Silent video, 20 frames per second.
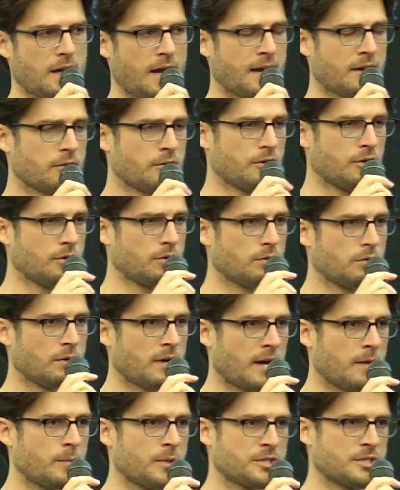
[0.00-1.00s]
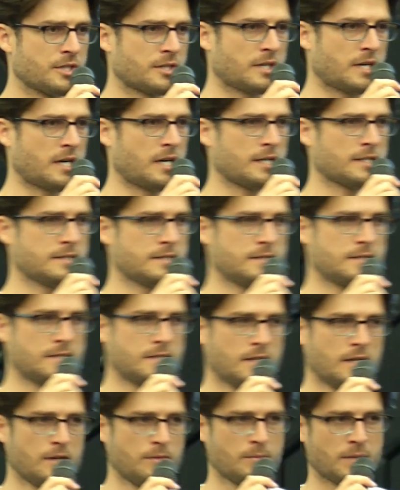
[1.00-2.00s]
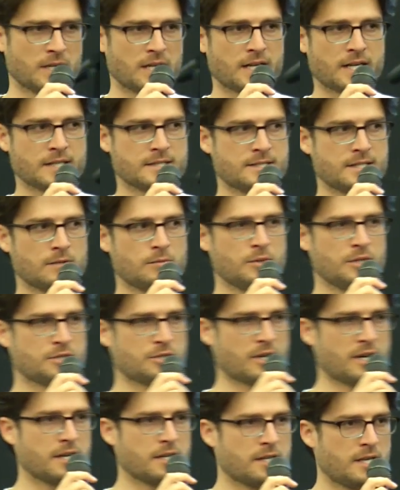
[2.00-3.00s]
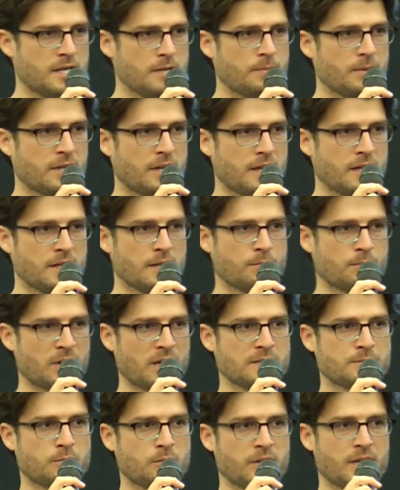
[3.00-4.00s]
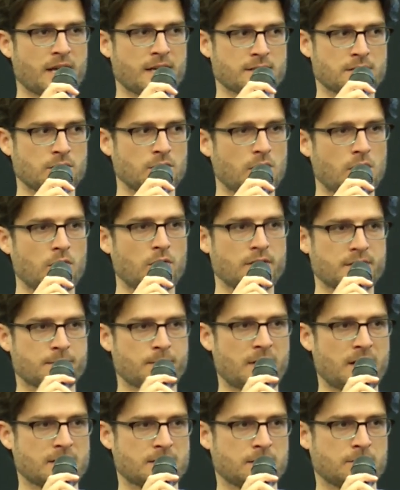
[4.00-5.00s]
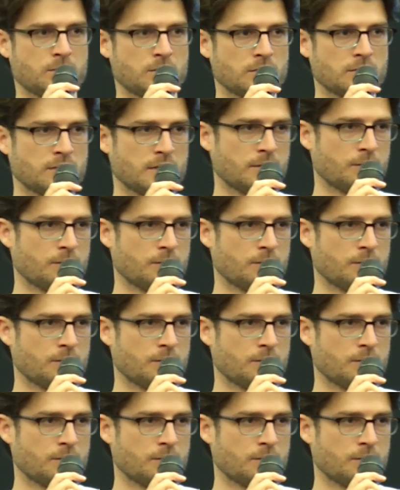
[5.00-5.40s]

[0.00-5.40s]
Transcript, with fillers: I don't know how much it costs, but like I said, we try and keep it the price point as low as possible,